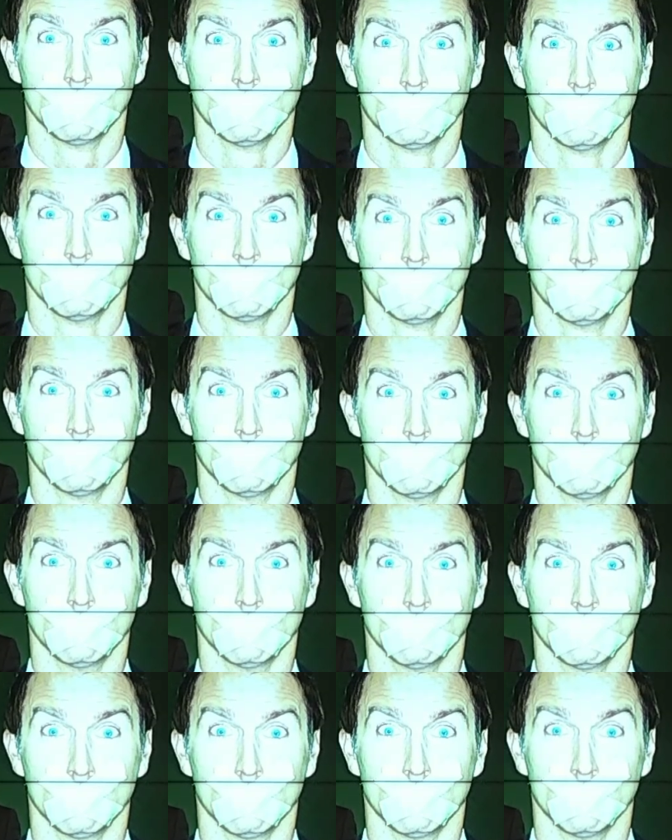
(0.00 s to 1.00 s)
and I'm
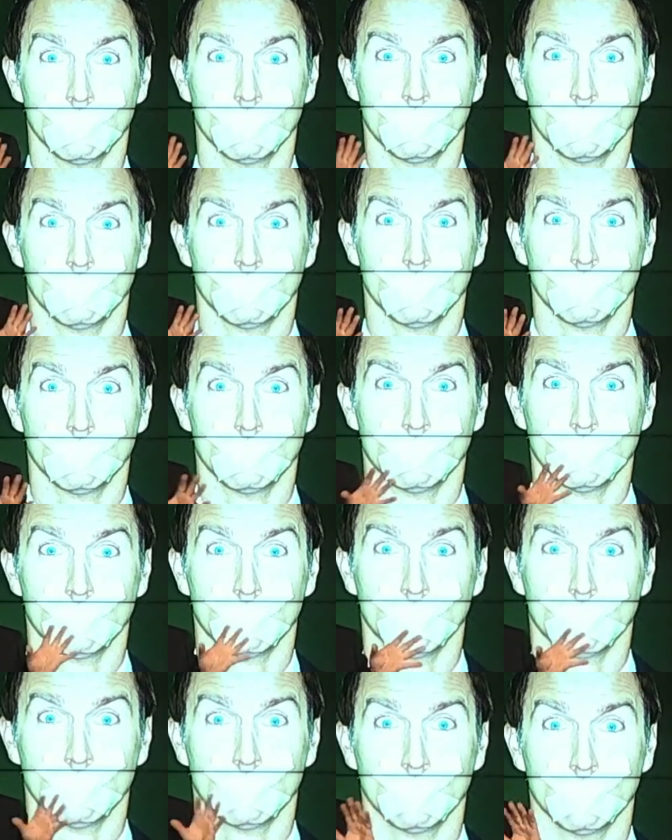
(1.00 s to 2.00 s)
going to say this slow because I don't
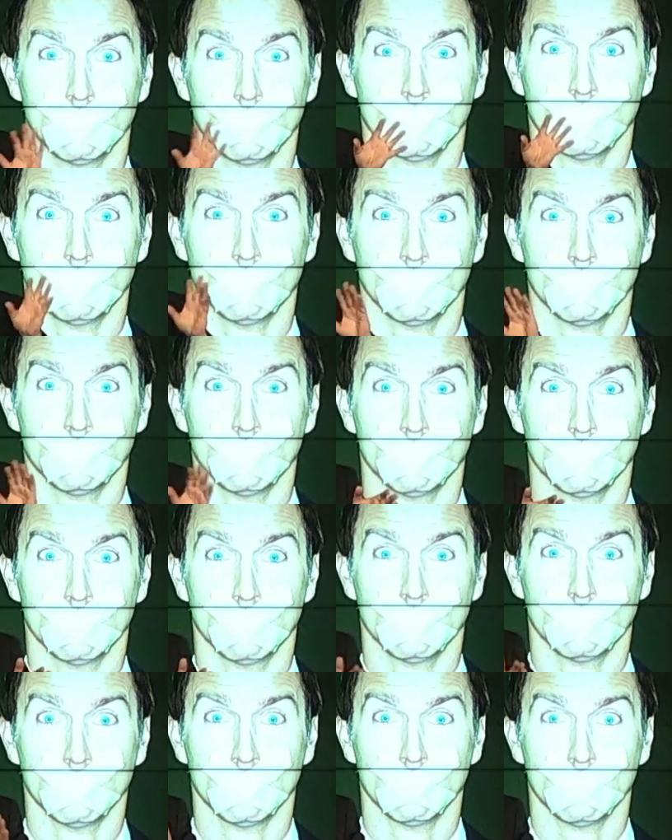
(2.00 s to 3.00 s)
want to sound like I'm
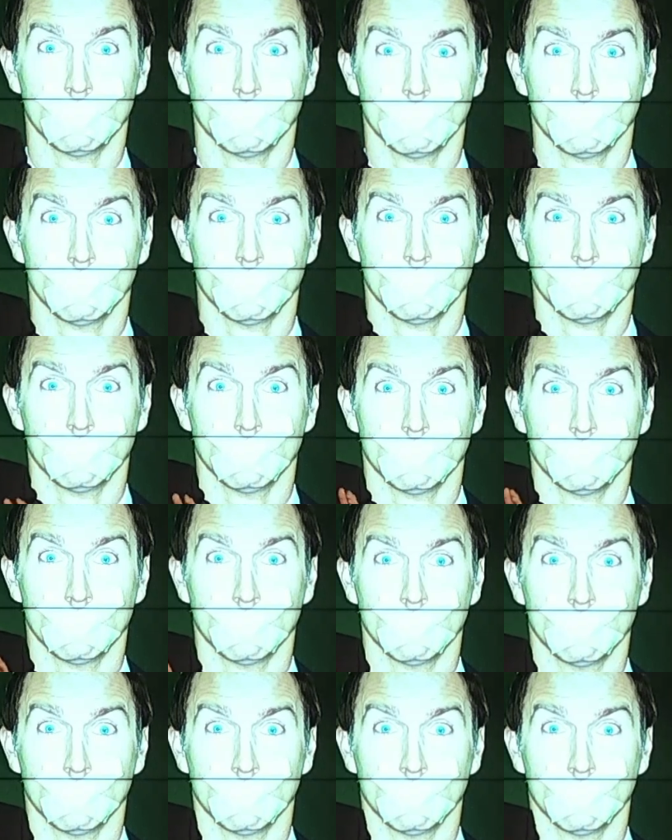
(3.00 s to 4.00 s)
swearing,
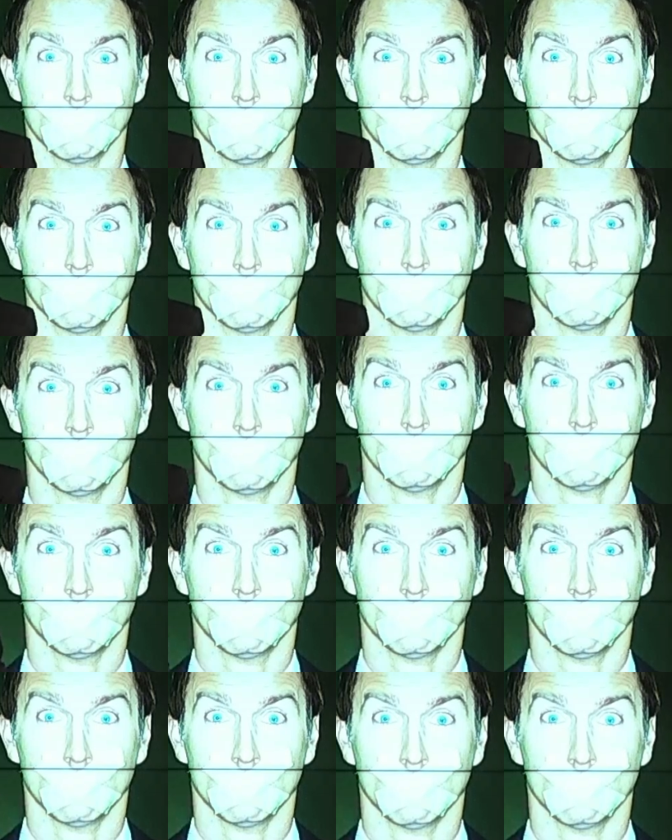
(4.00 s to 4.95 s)
by the